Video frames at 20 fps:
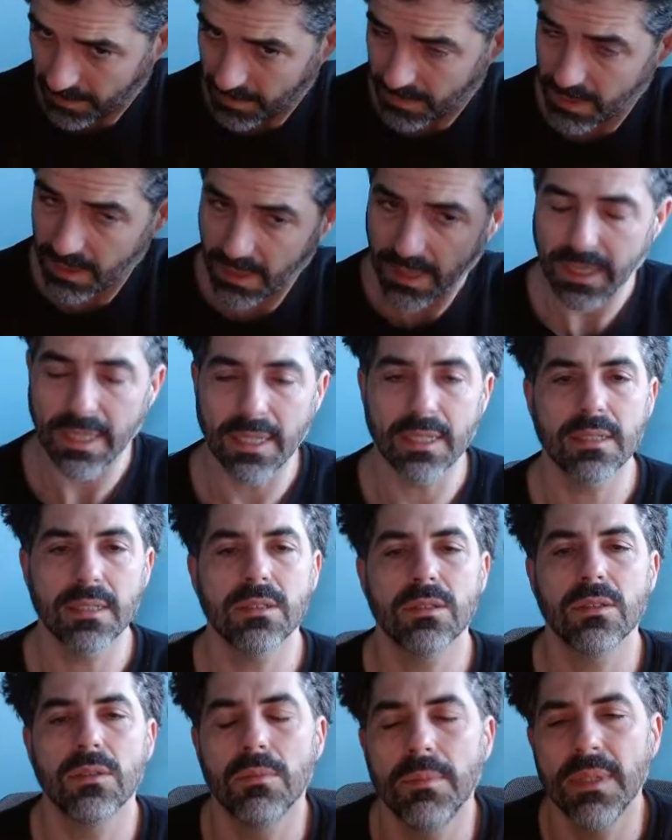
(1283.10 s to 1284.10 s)
Yeah,
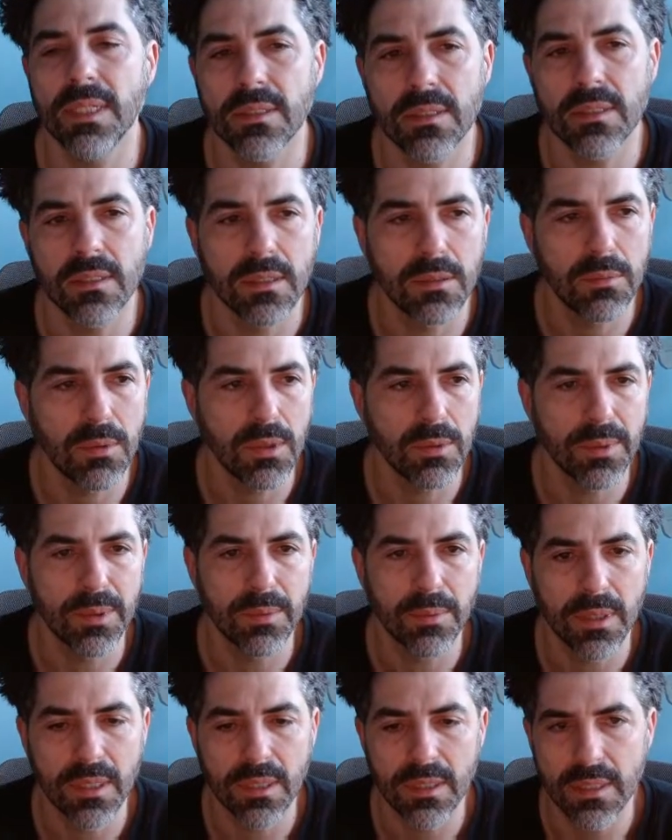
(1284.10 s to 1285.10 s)
so basically what we
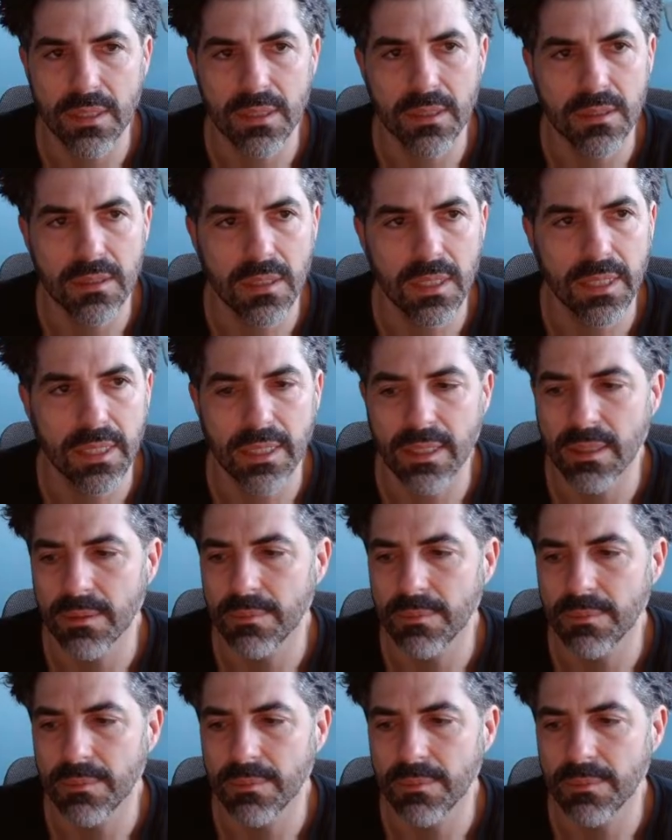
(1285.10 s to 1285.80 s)
want is like